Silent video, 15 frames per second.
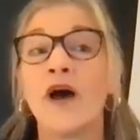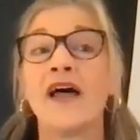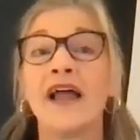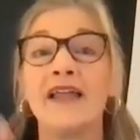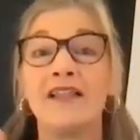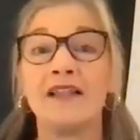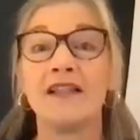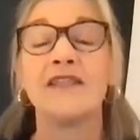
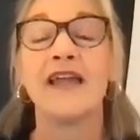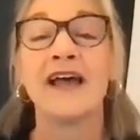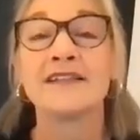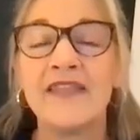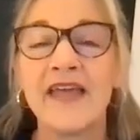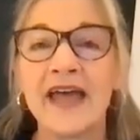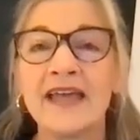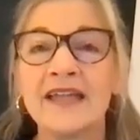Well,
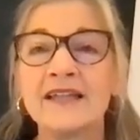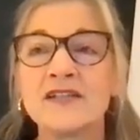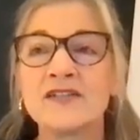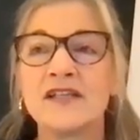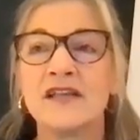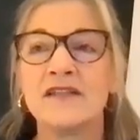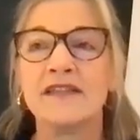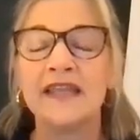and that
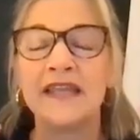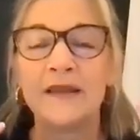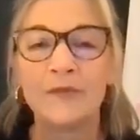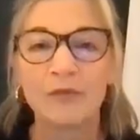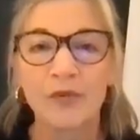is the